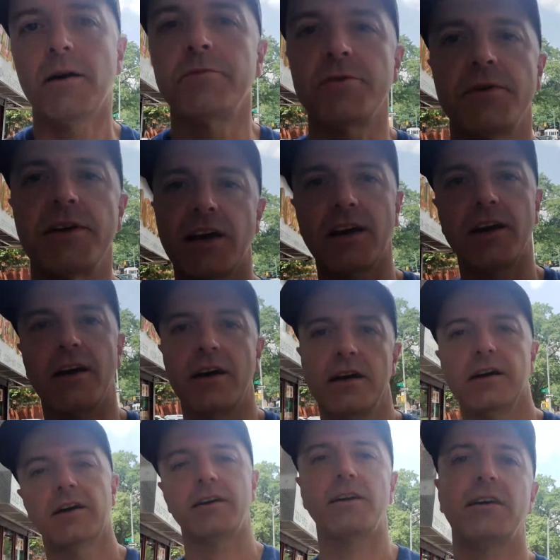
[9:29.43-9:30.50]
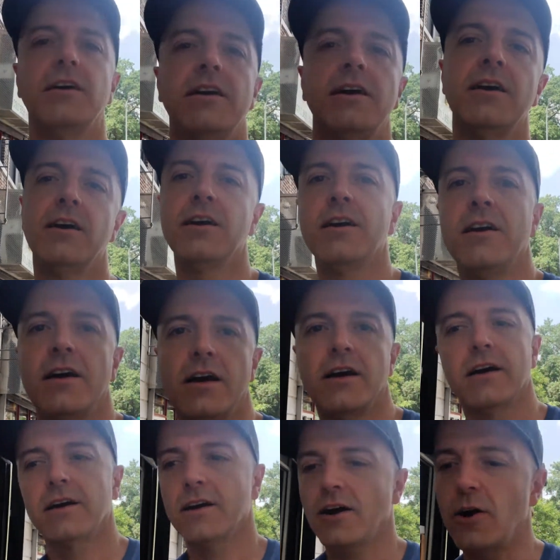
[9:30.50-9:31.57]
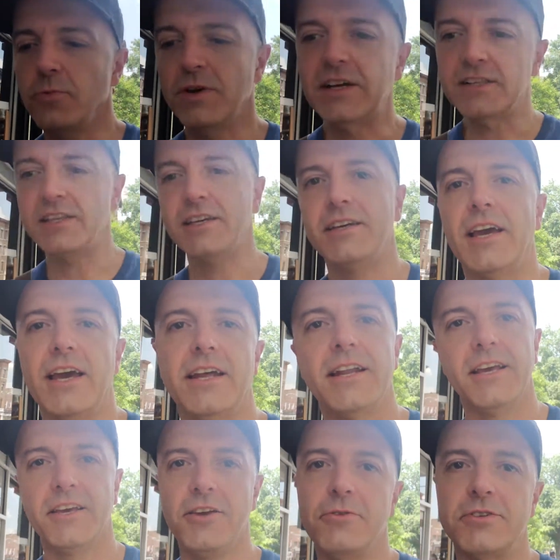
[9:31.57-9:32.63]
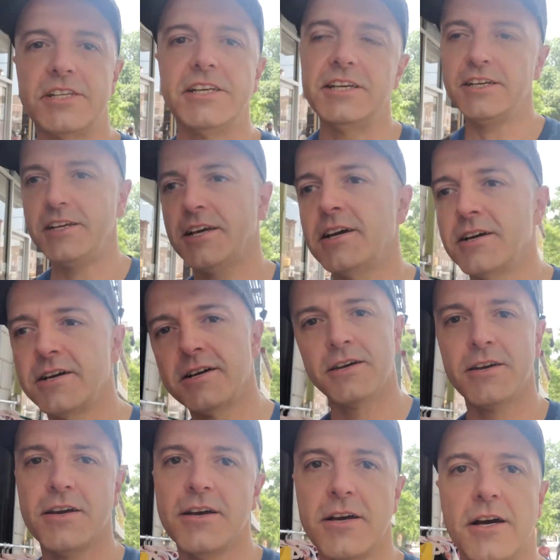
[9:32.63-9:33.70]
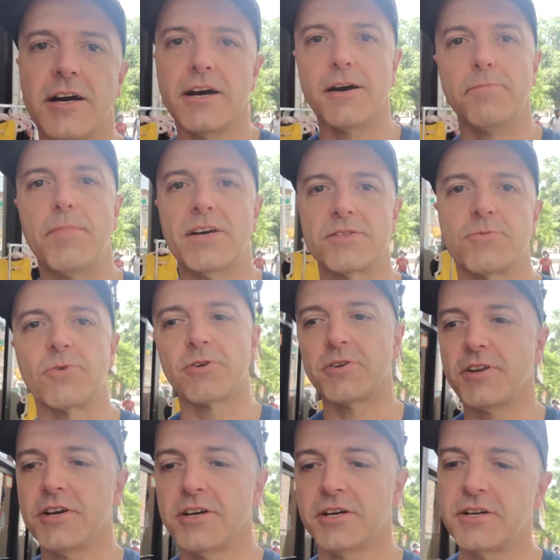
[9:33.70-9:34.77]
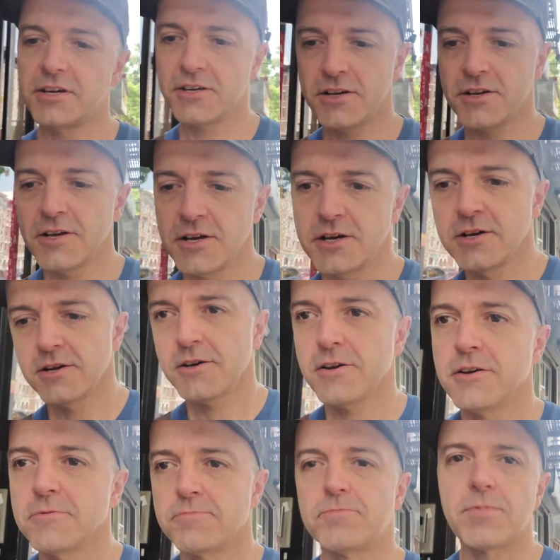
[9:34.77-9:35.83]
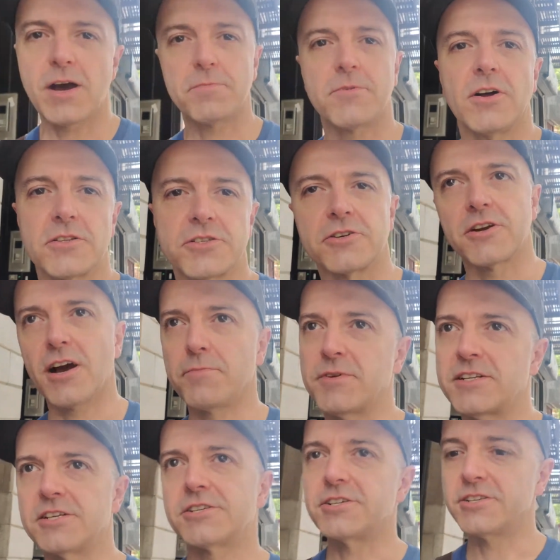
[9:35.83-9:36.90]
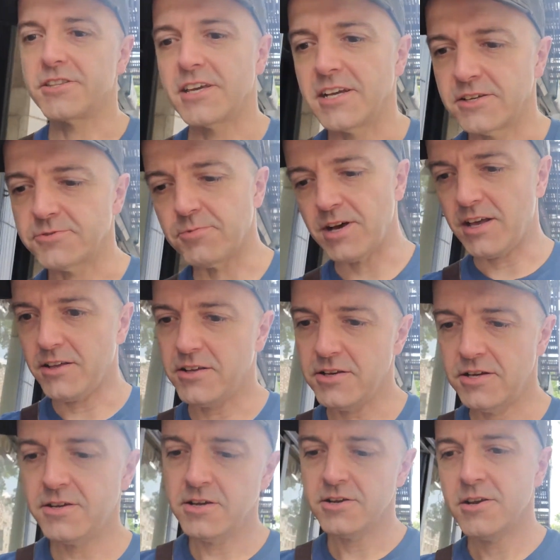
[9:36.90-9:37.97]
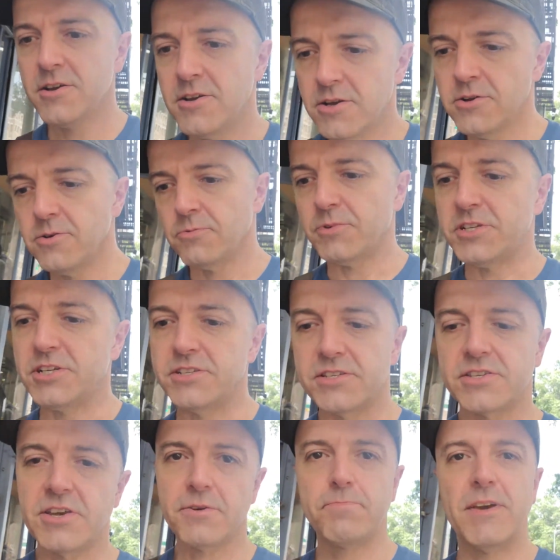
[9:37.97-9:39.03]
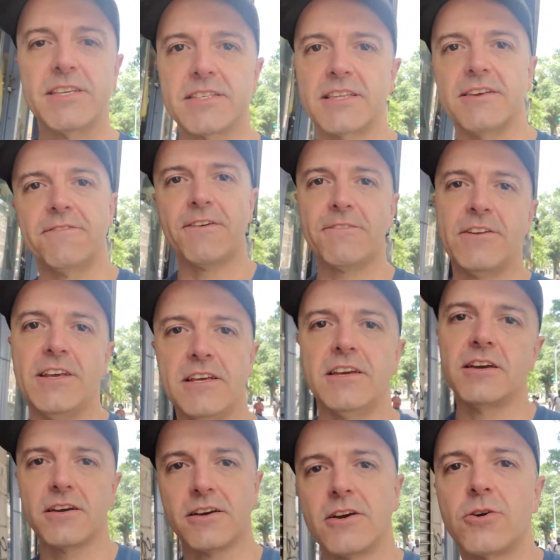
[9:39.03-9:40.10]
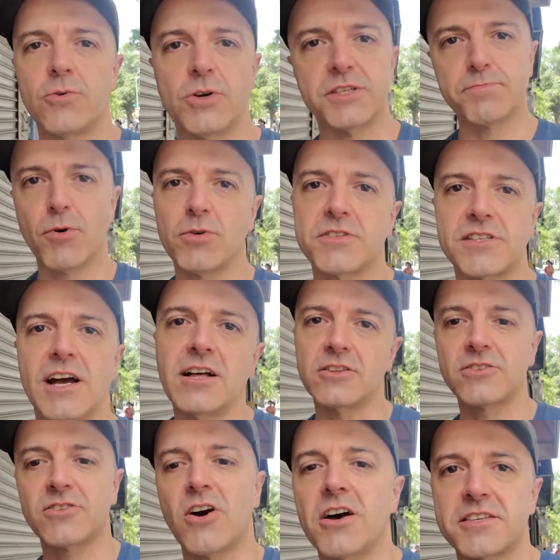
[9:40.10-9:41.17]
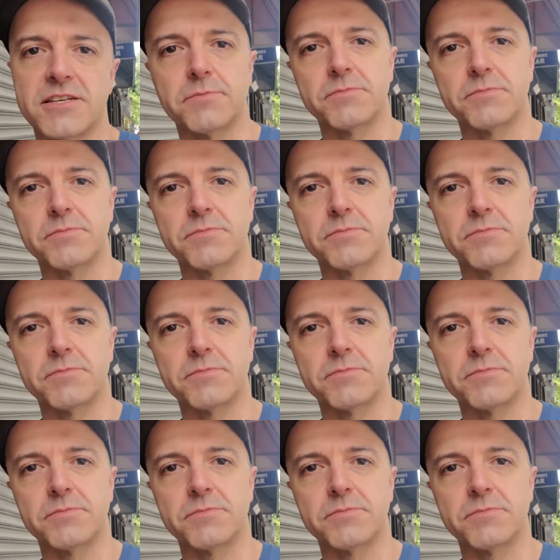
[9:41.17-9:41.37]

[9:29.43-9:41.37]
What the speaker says: Doing a weekly NAQT buzzword pop culture competition thing as well, which is basically 50 quiz bowl style toss-ups.